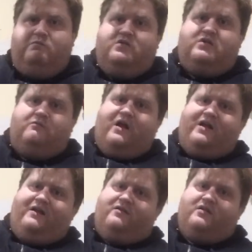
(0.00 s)
because I
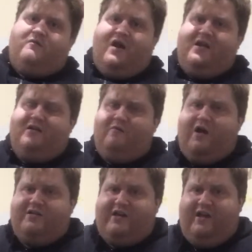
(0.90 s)

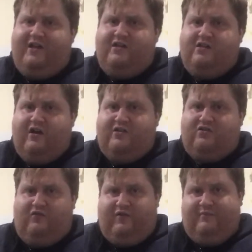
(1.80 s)
won't take any notice
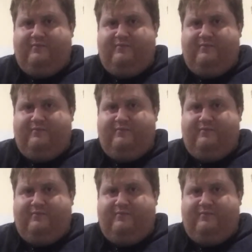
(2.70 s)
of it.